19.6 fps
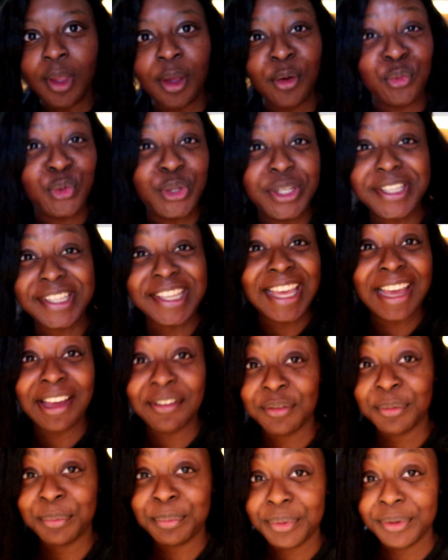really
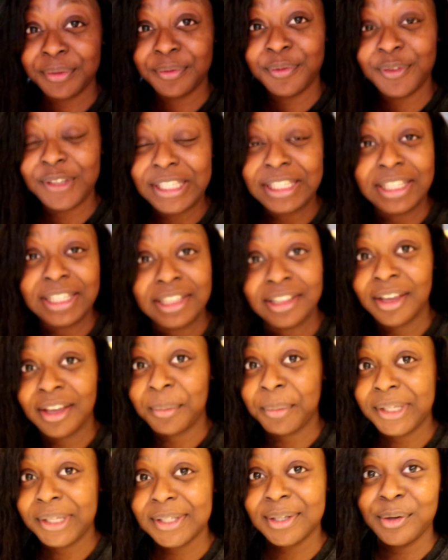haven't been feeling
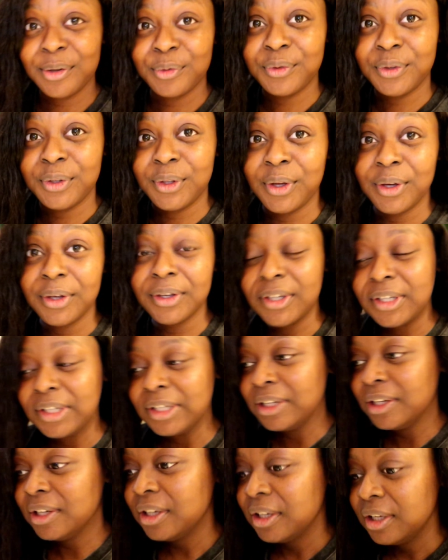like myself, you know.
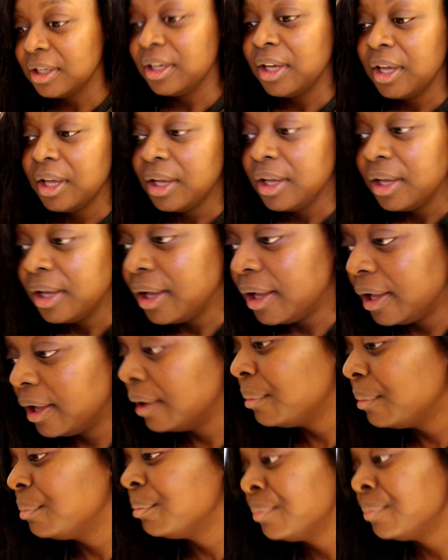
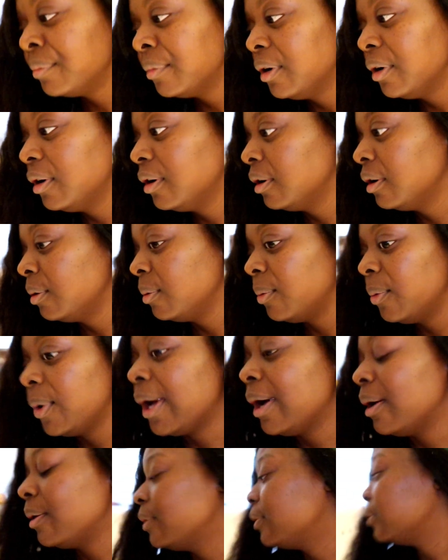Um,
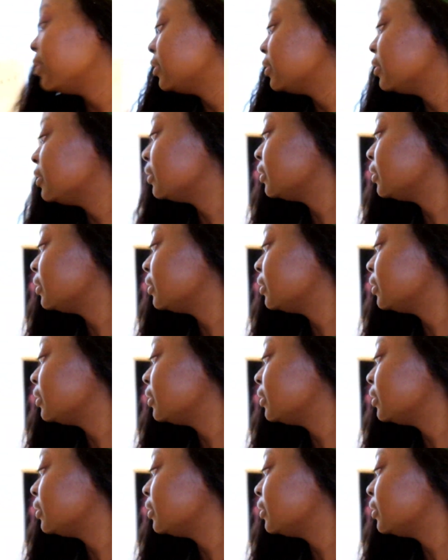wow.